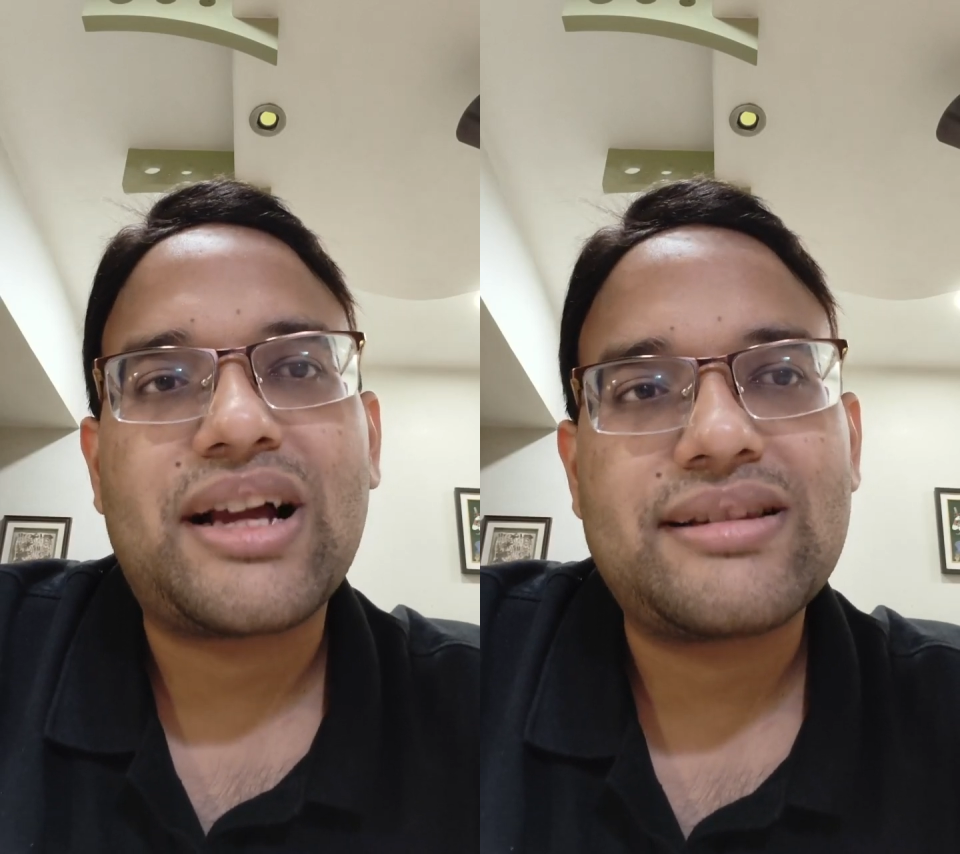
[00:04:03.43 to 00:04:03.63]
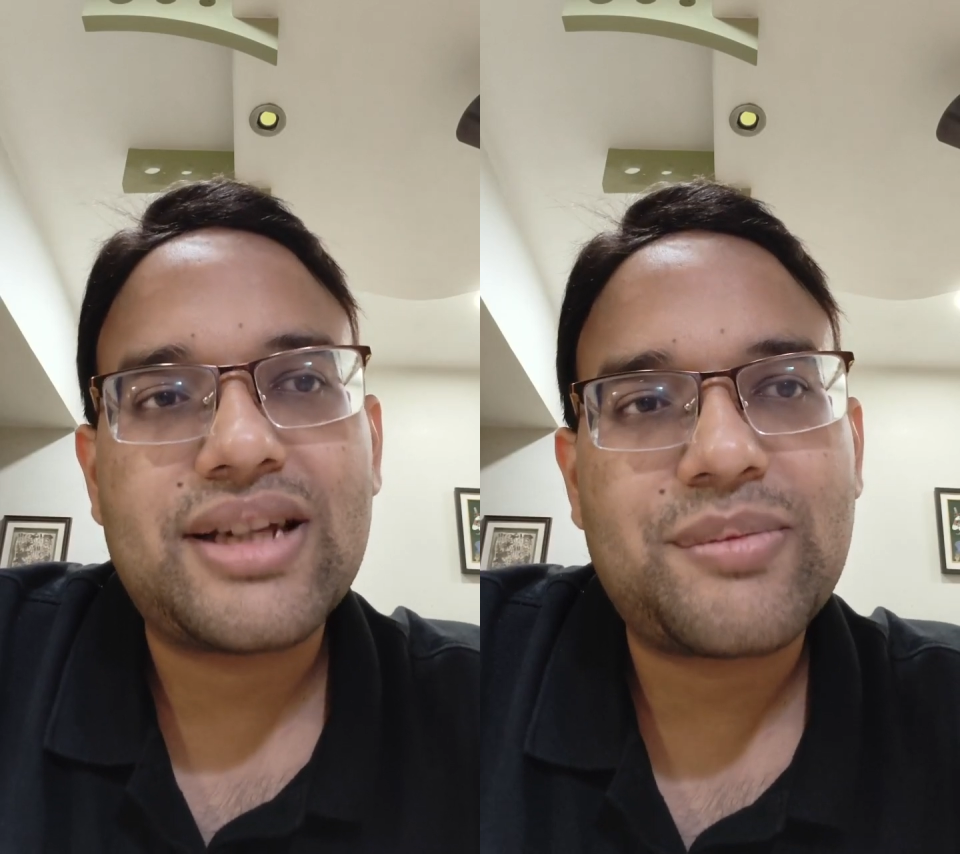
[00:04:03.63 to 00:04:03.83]

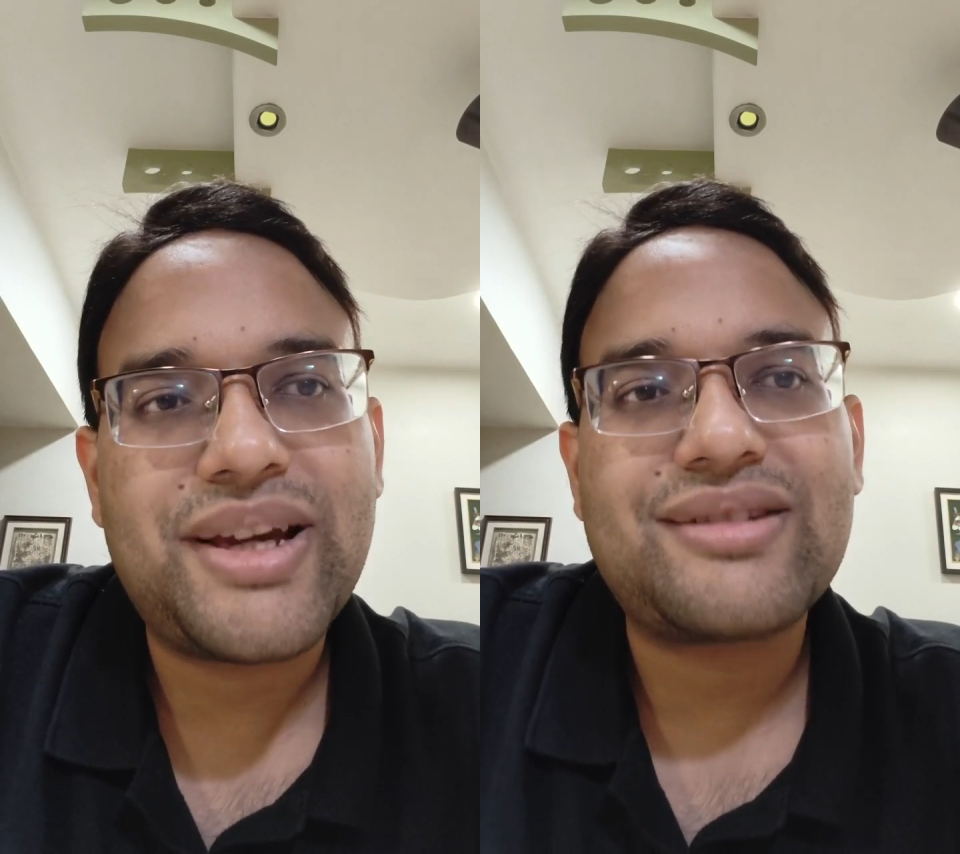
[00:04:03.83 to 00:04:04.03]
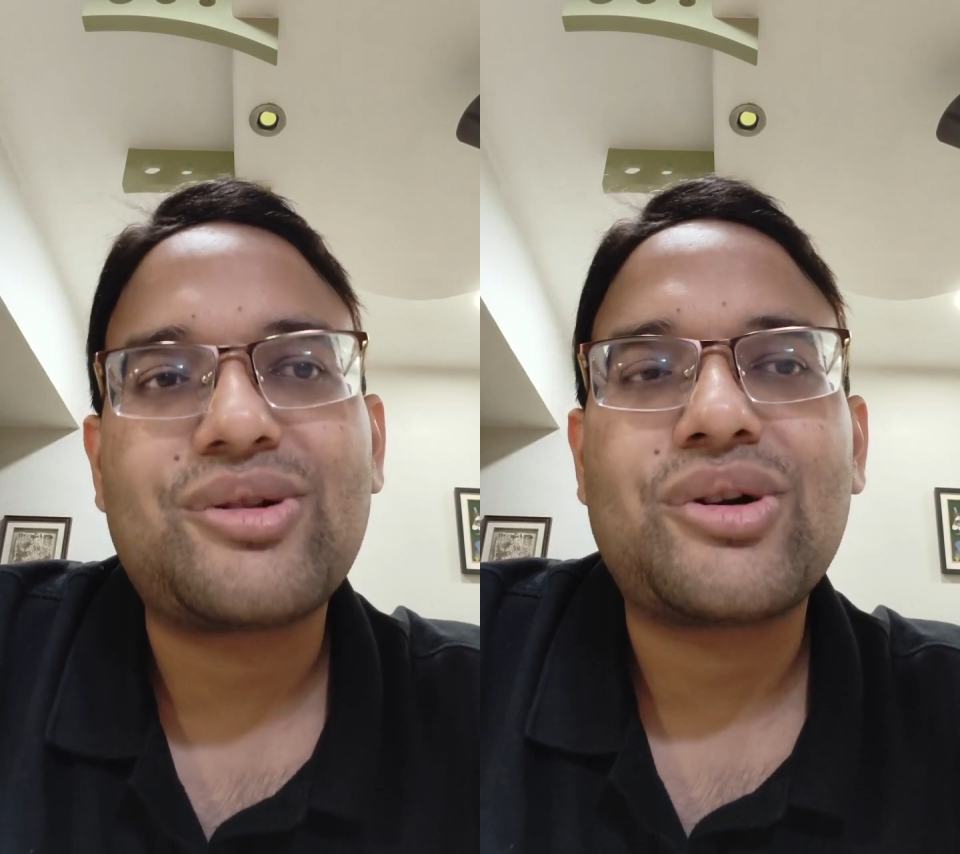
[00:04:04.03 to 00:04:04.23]
answer
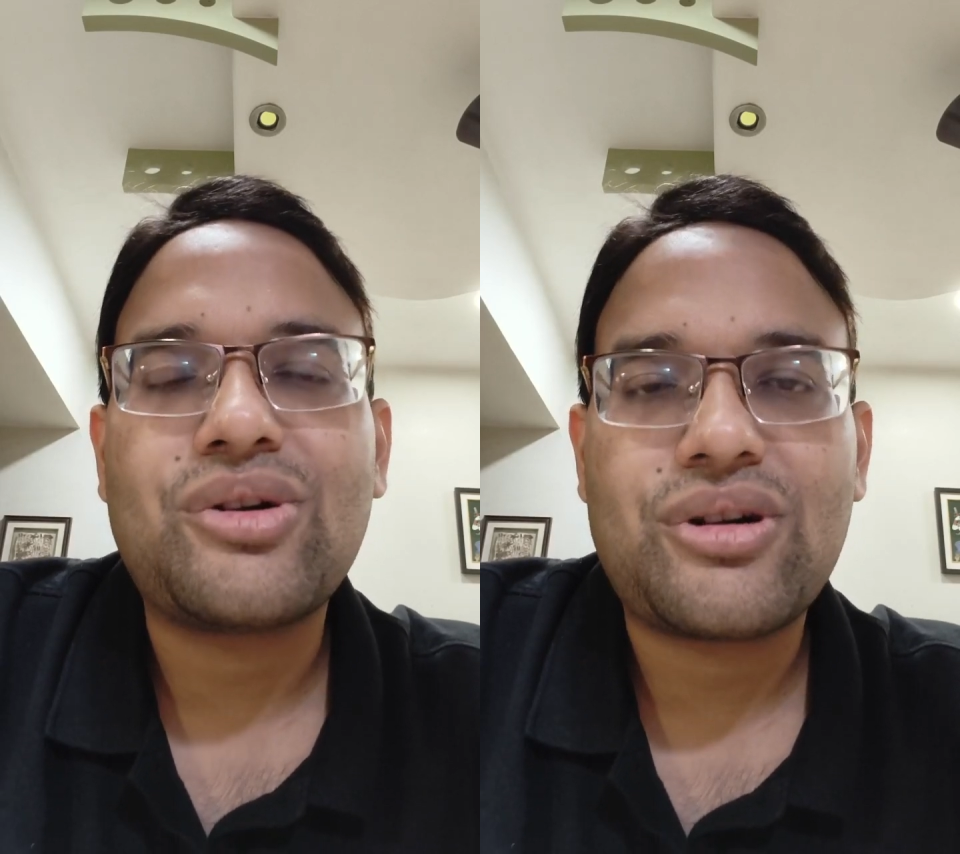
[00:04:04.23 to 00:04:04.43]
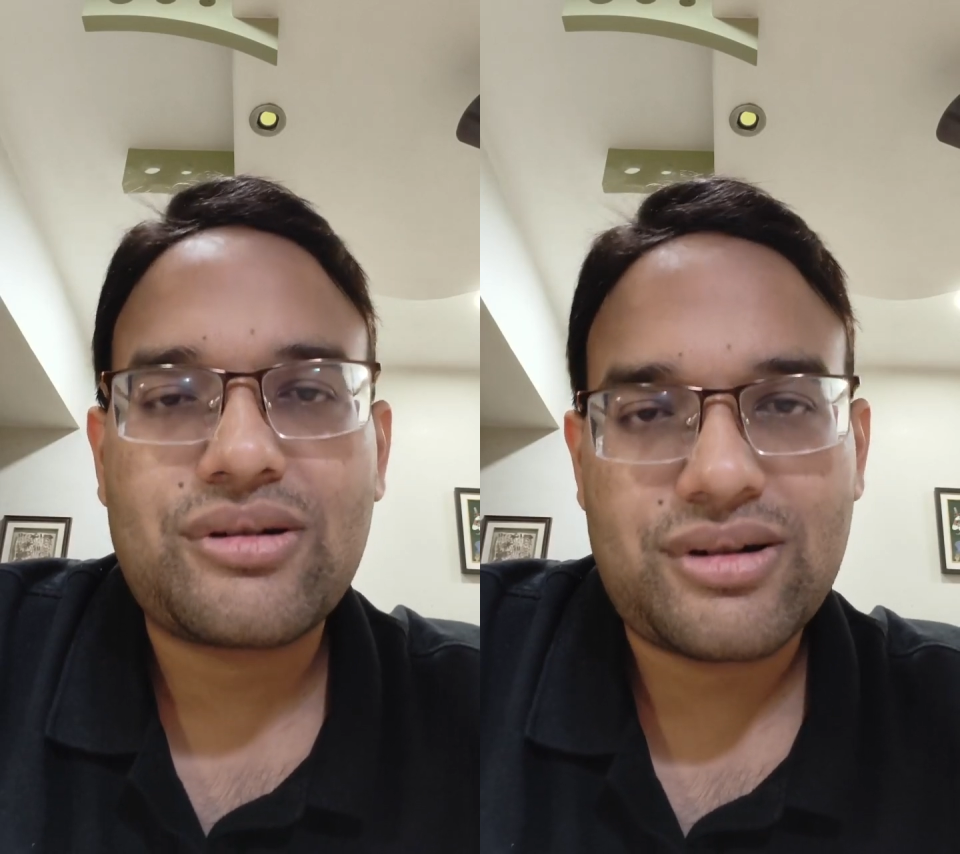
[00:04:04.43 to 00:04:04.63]
based on
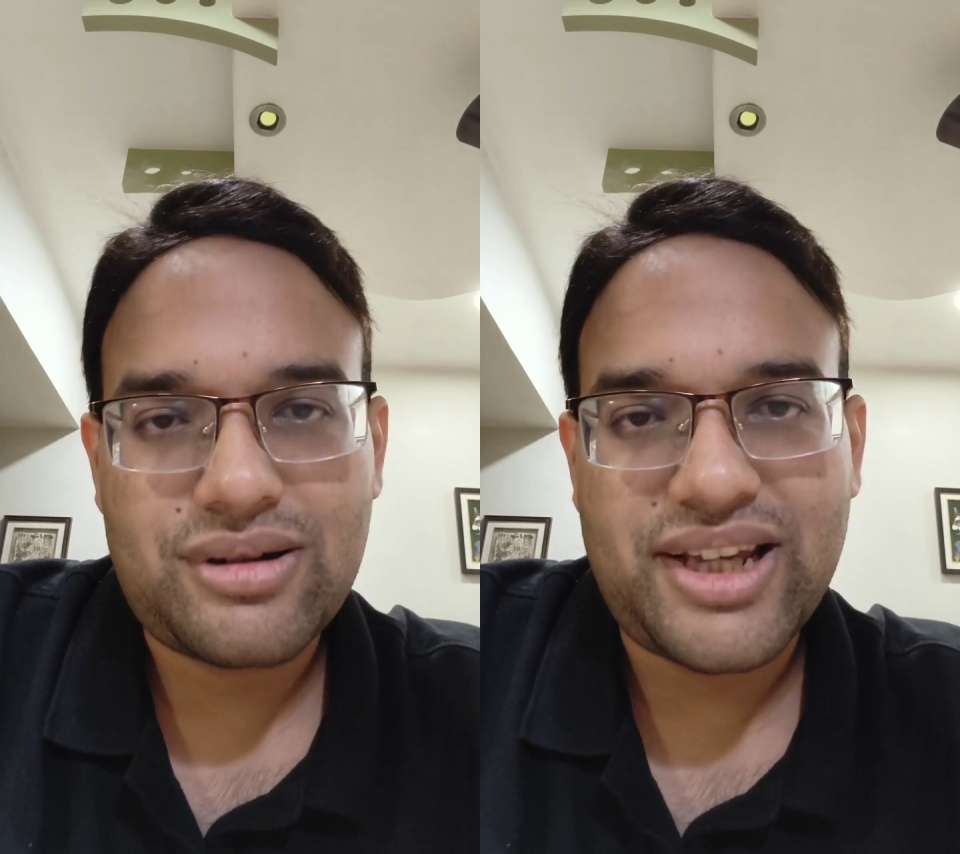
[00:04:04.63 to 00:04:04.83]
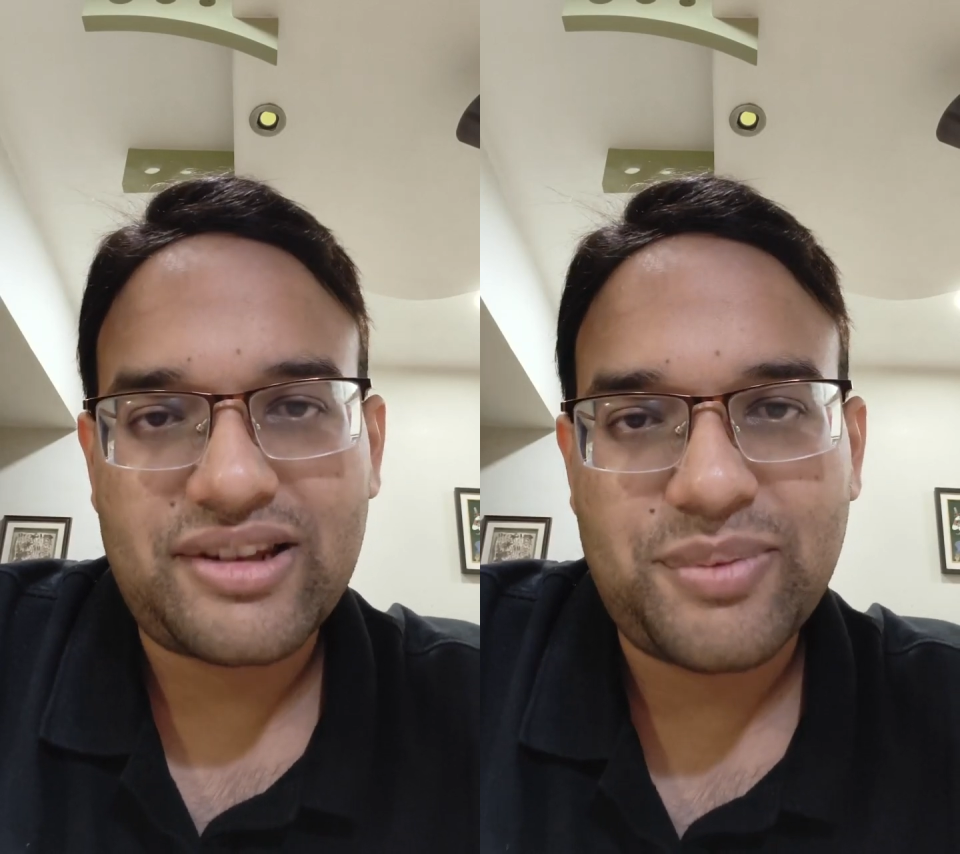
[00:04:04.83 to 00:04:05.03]
your
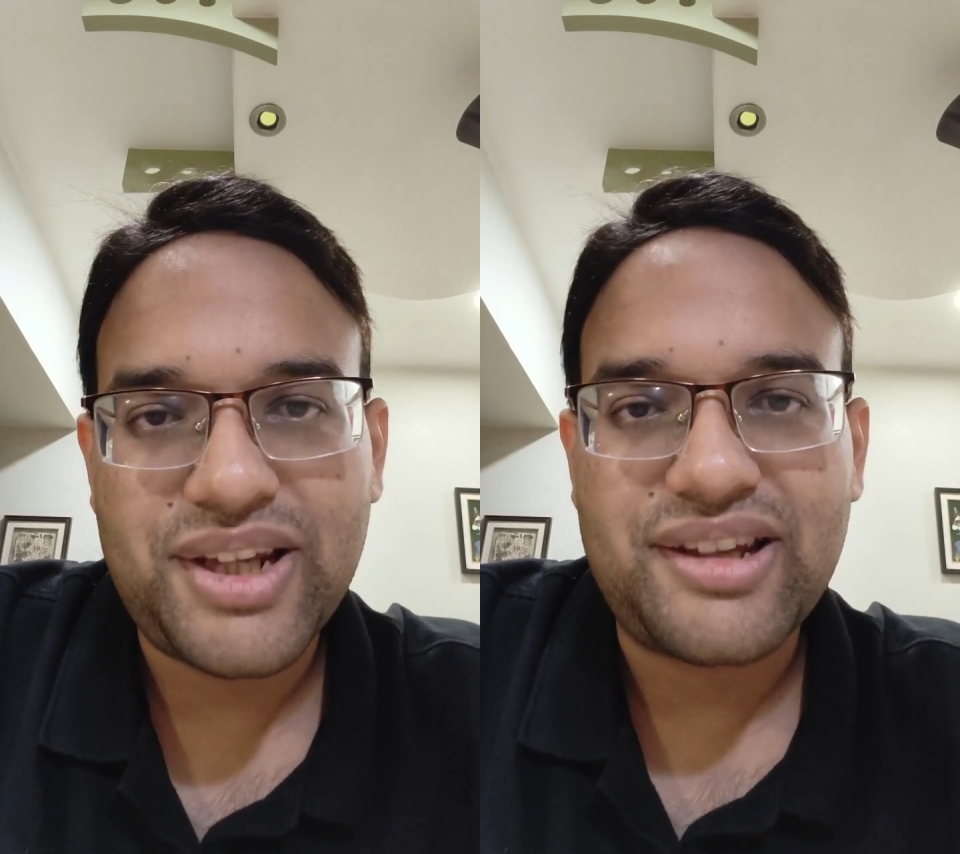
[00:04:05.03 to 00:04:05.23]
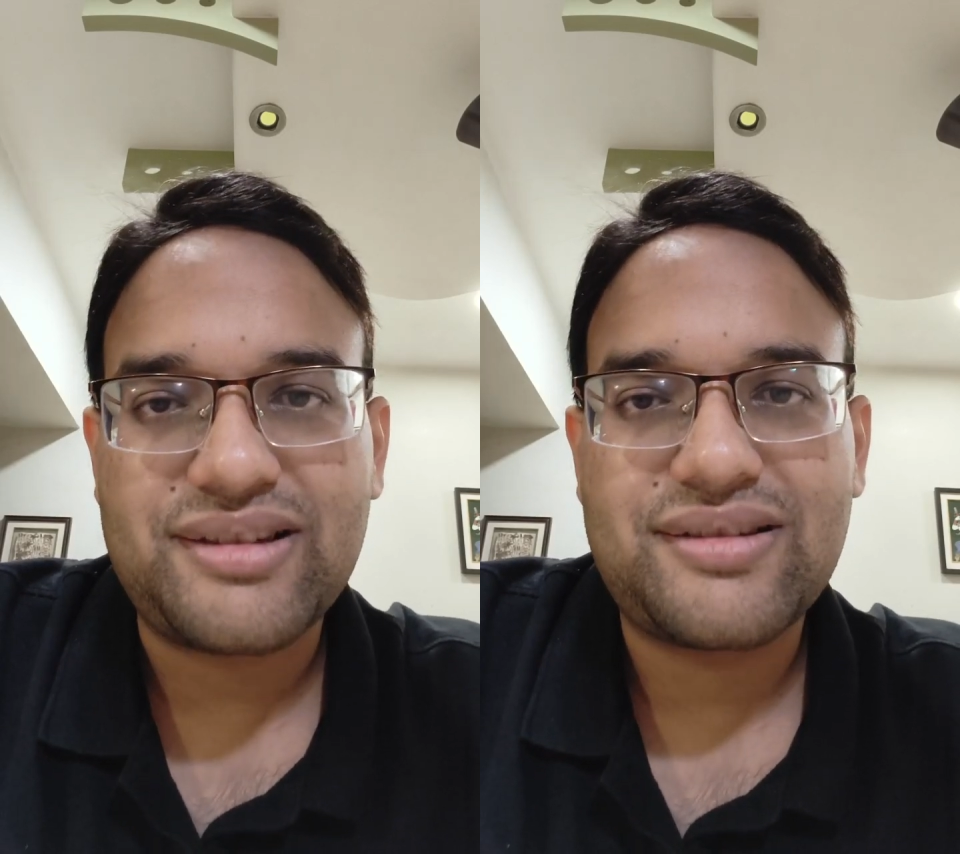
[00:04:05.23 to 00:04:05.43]

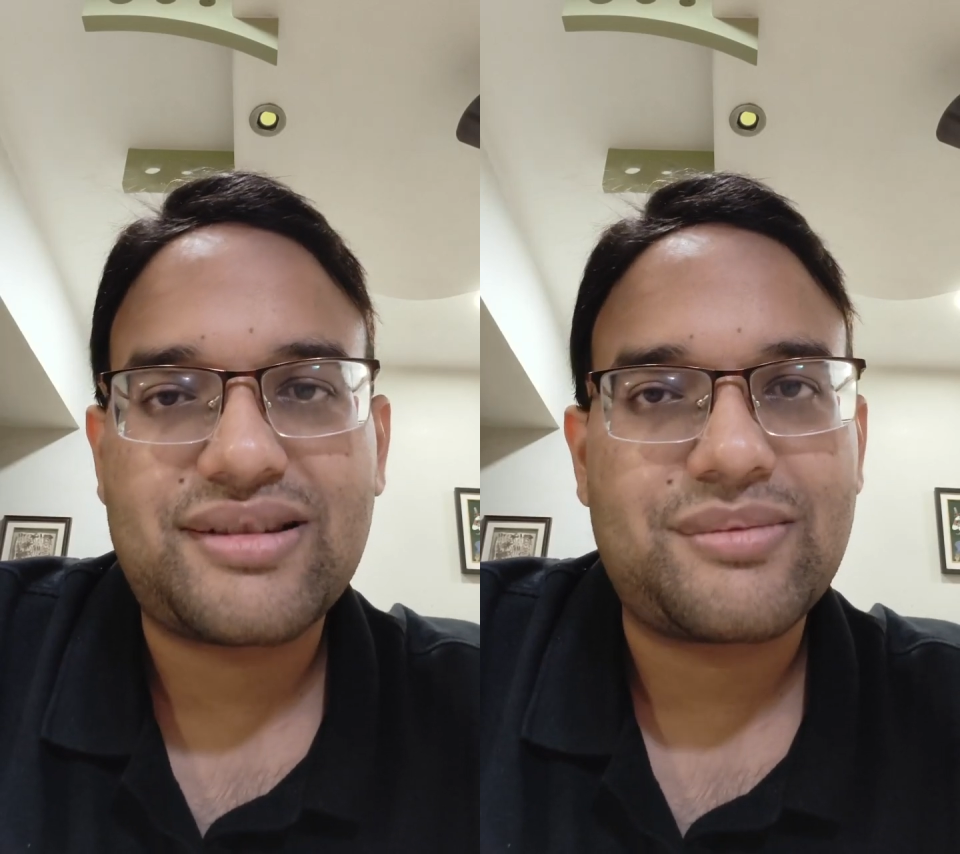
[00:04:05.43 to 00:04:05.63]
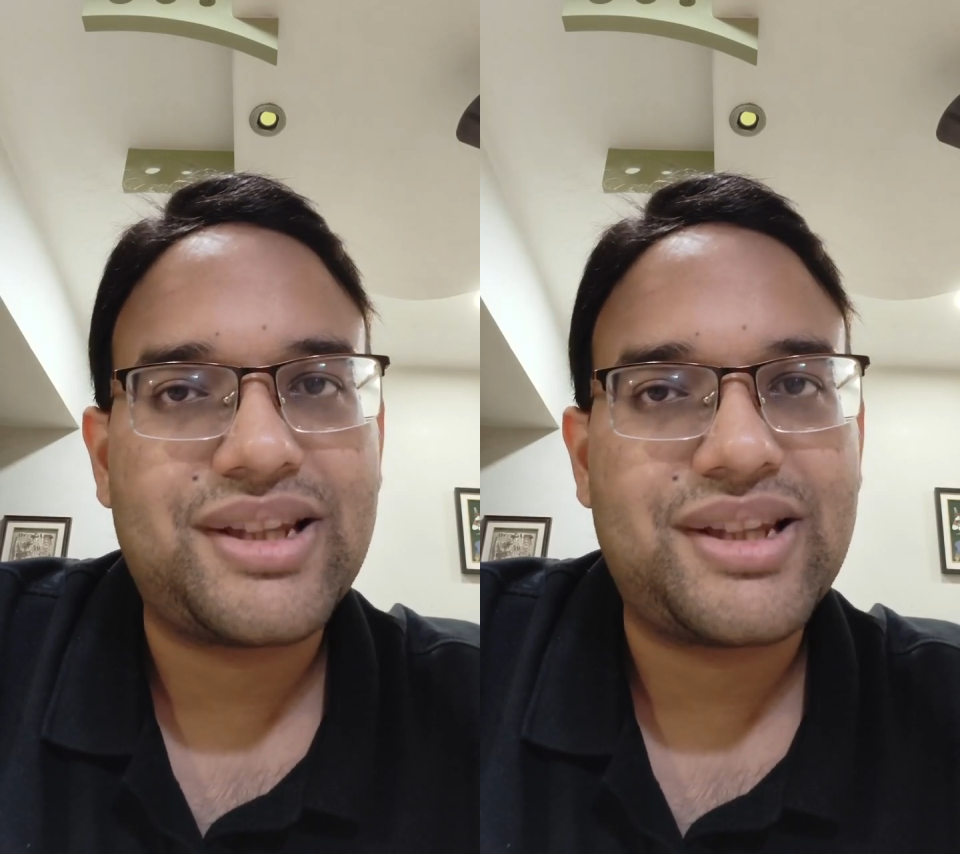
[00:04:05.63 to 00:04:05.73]
experience.